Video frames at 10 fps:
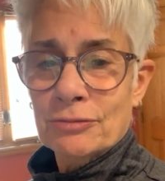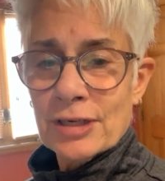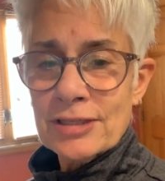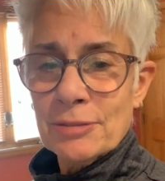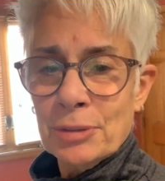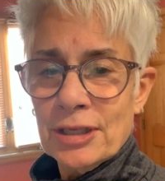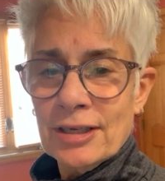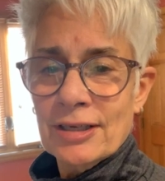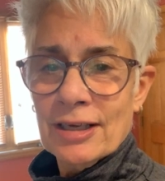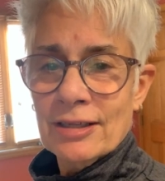
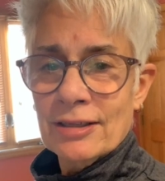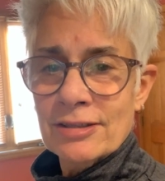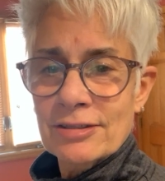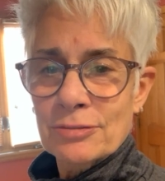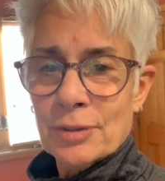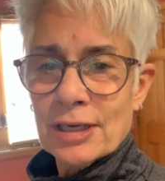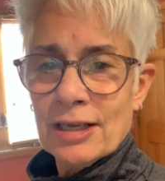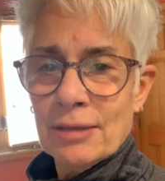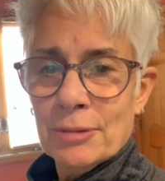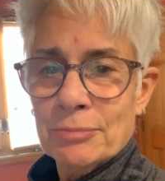recipe, and this is what I
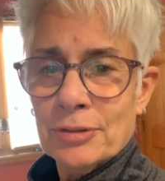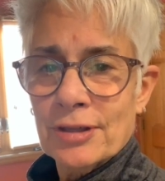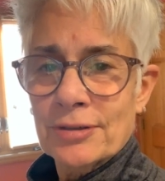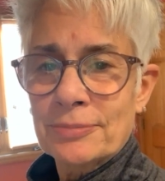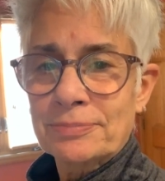came up with.